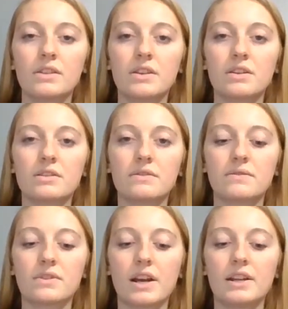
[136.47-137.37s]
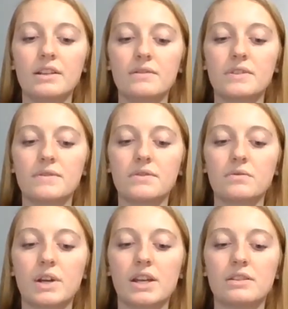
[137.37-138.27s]
There is a variety of
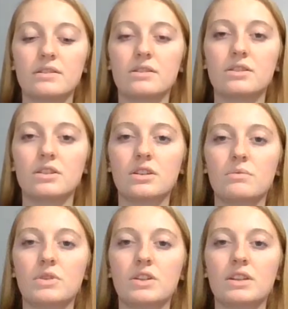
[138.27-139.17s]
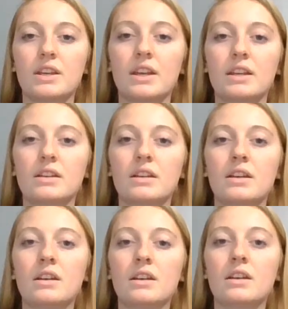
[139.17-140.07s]
different ways to communicate
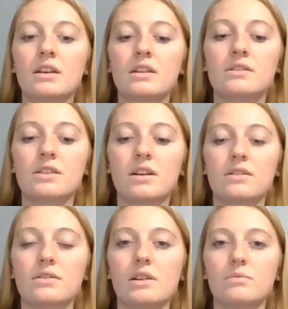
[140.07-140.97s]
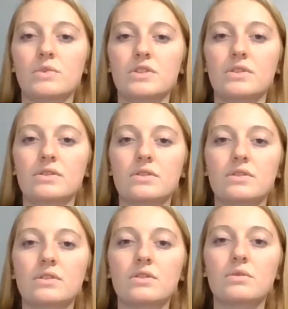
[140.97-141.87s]
sonogram
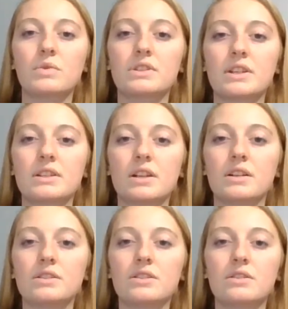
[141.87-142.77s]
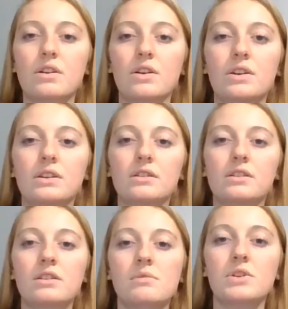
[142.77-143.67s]
results. With technology growing,
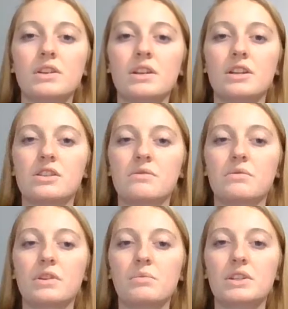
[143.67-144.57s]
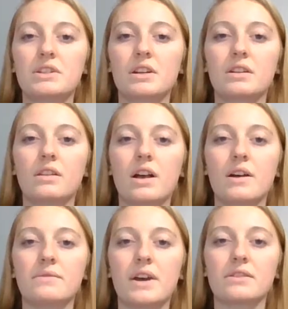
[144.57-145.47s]
communication can be done a
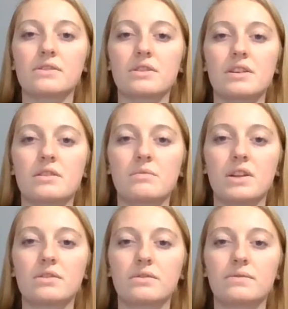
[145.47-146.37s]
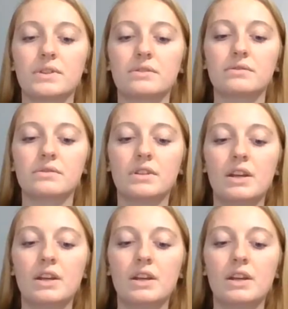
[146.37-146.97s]
lot faster in the medical field.